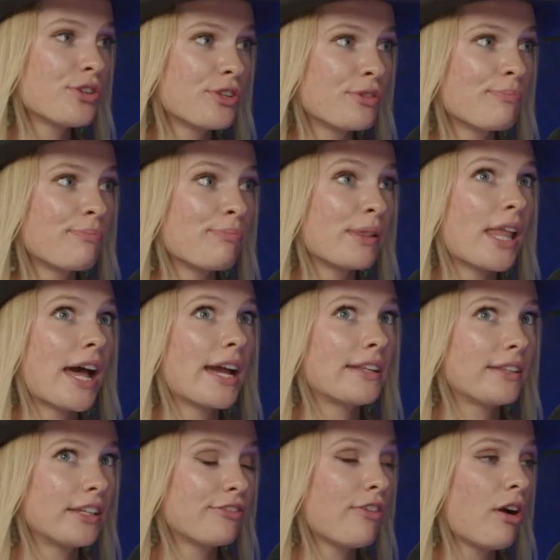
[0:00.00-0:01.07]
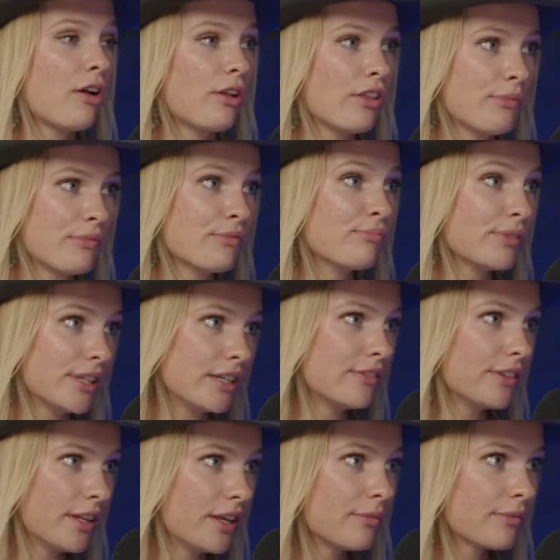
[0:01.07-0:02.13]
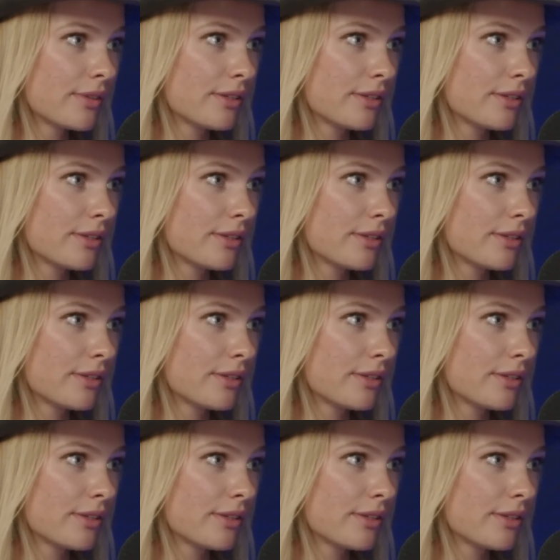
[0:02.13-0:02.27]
you to blindly follow them and believe in them.